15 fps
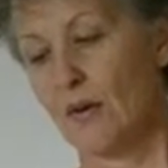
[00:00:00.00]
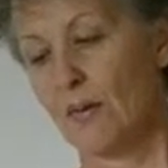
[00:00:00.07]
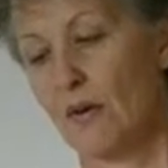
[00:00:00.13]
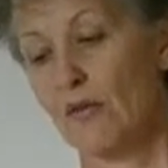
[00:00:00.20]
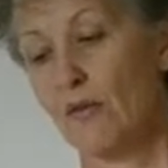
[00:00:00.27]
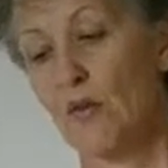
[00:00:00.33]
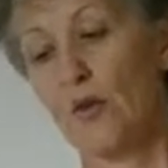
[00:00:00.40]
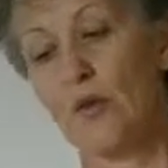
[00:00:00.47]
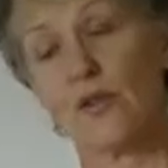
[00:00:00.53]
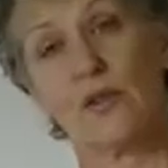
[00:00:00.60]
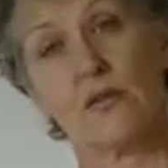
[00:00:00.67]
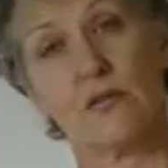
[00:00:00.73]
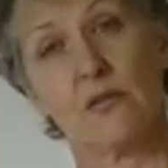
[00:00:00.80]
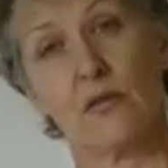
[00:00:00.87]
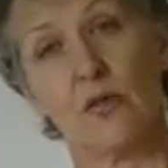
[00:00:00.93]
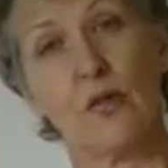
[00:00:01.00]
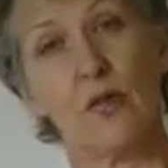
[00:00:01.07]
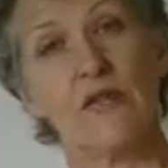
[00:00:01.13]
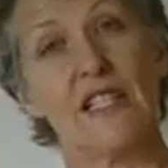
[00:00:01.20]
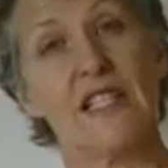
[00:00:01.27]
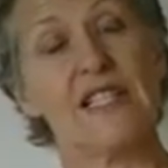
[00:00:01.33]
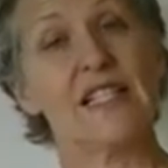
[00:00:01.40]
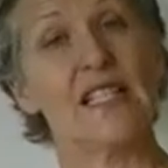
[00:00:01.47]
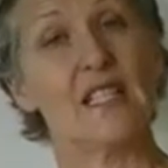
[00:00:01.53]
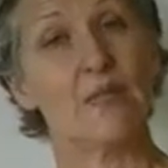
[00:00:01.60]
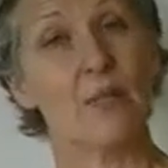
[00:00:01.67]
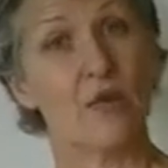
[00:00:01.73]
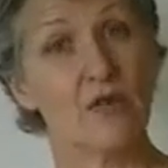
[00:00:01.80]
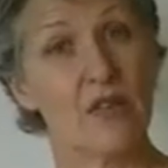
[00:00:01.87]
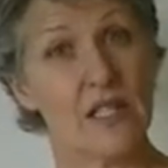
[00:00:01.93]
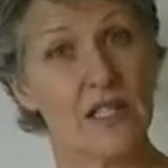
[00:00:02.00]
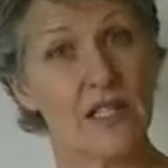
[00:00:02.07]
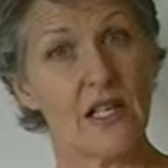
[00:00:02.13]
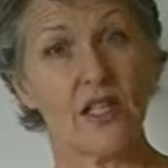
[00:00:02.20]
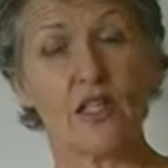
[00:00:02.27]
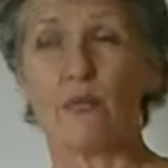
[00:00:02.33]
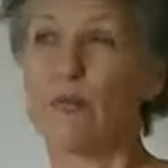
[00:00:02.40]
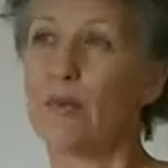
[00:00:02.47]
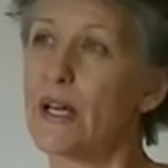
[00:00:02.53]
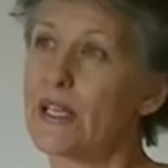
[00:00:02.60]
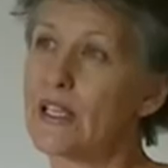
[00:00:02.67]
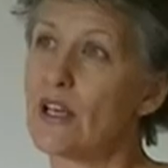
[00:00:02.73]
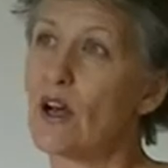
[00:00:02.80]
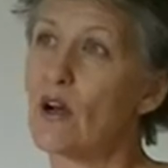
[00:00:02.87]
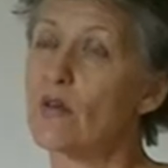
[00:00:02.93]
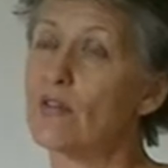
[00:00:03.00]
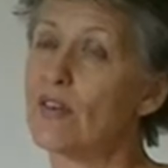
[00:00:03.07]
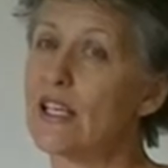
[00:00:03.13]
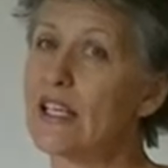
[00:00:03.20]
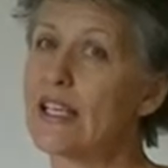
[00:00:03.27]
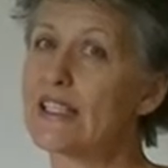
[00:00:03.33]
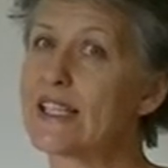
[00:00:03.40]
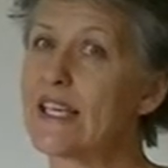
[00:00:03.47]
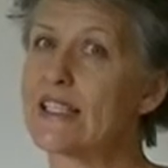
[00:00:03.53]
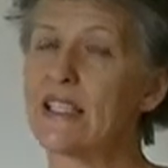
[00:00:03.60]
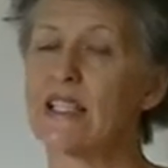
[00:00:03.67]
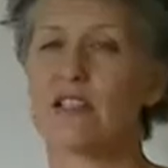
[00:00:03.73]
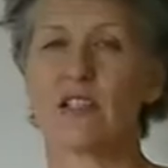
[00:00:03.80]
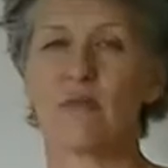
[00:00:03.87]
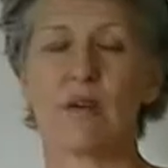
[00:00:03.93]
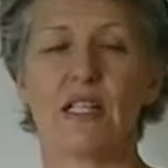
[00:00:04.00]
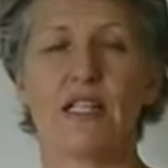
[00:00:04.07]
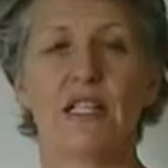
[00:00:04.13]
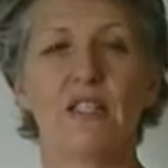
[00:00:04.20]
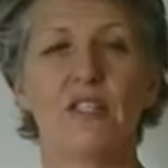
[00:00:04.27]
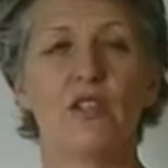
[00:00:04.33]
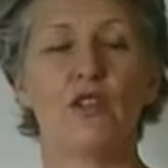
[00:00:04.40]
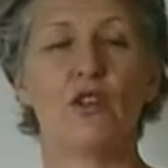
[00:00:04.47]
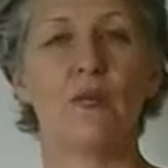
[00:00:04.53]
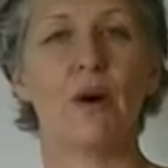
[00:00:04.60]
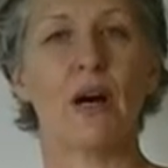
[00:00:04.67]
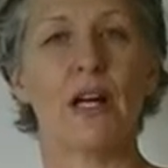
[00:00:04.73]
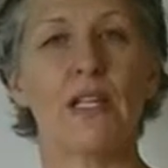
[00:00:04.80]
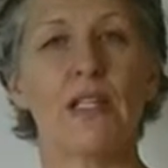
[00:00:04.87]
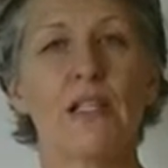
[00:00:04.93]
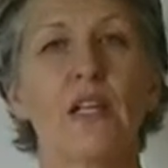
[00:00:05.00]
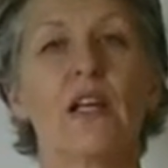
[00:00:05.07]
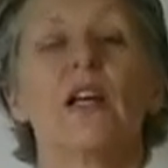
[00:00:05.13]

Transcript: Of course, all of this needs more research, but hopefully it's getting some ideas in your mind,